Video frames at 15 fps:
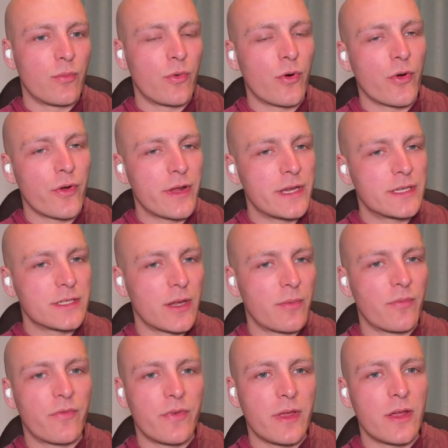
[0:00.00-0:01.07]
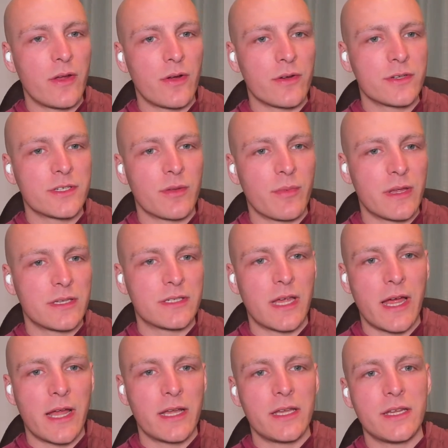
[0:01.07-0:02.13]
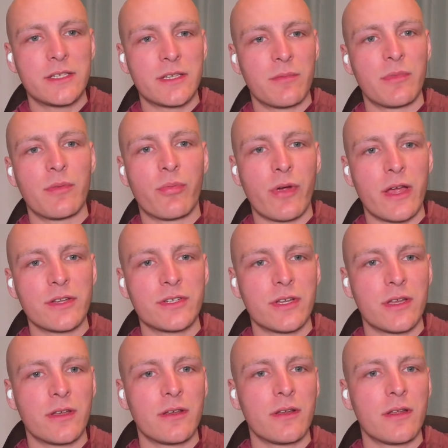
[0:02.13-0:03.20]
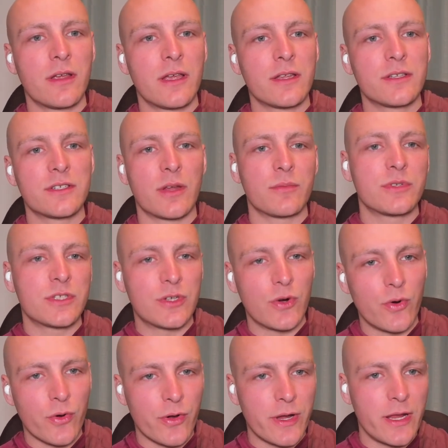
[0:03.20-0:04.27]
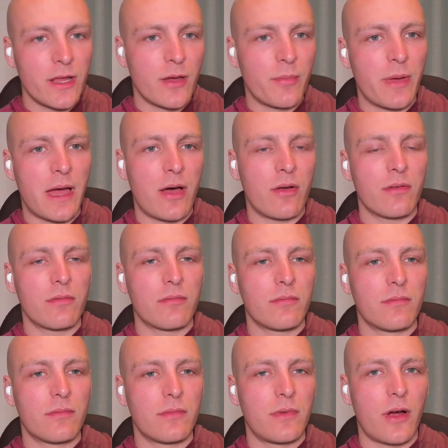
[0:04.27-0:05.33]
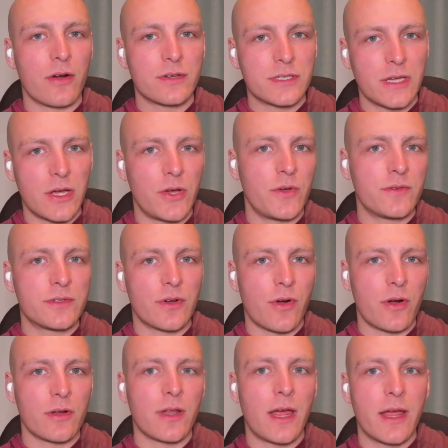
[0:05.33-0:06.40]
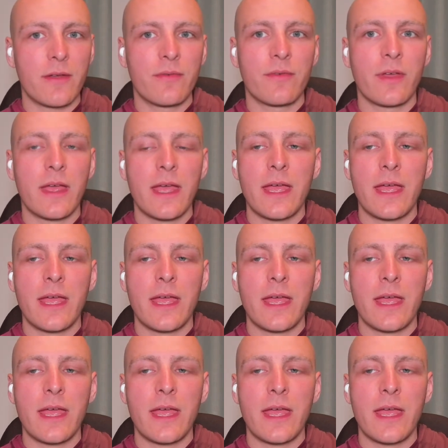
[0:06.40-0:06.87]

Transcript: worry, some fear, some anxiety, some depression, some story about ourselves or our life.